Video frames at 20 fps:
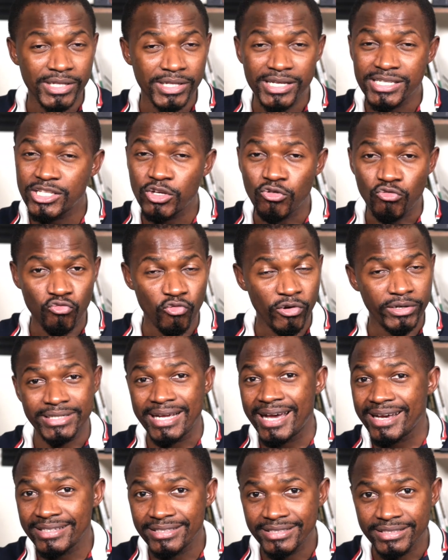That's a great
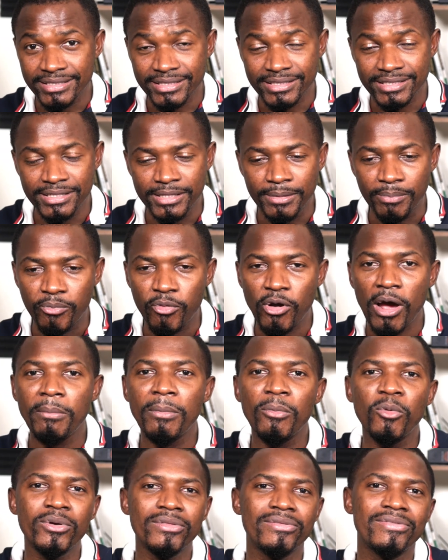asset. The
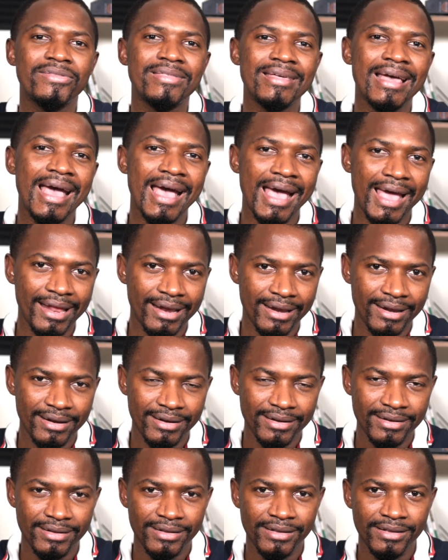problem with that,
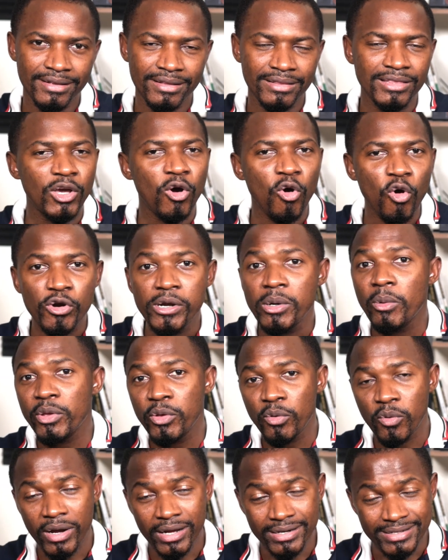the only way
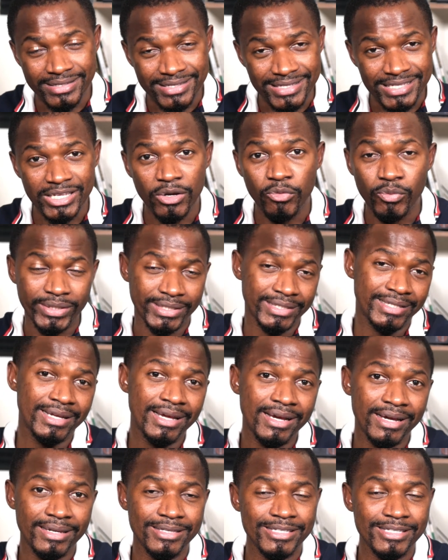you can see a
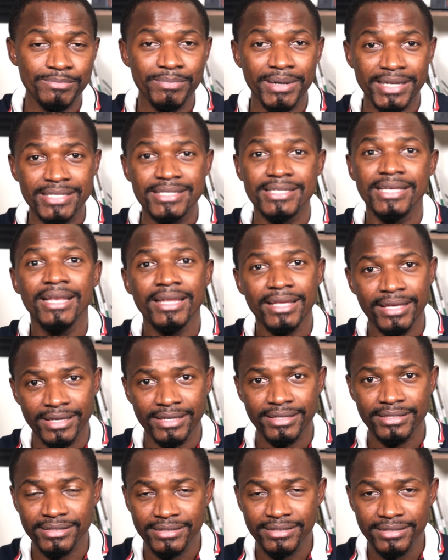return is by selling
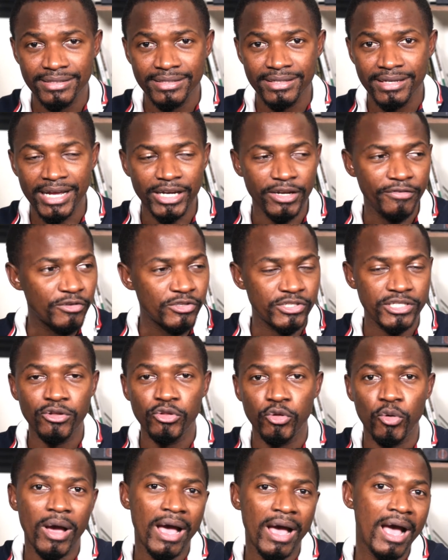it. And if you sell
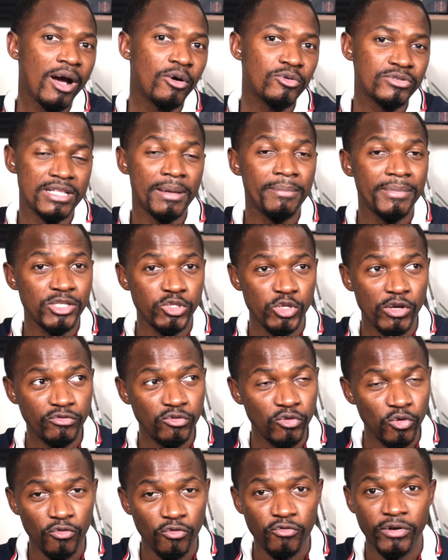your house, that means you have
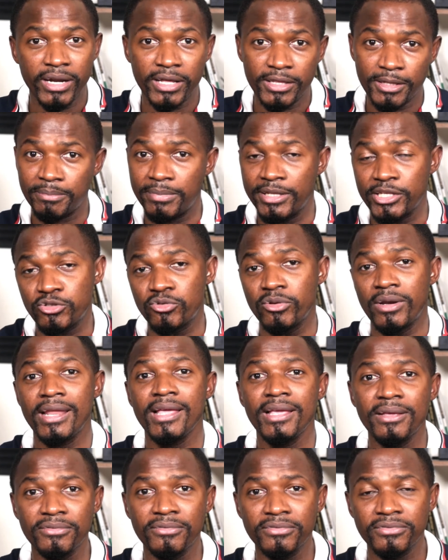to look for another place to
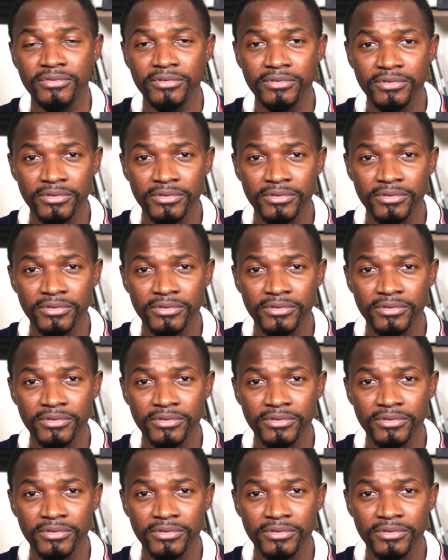live.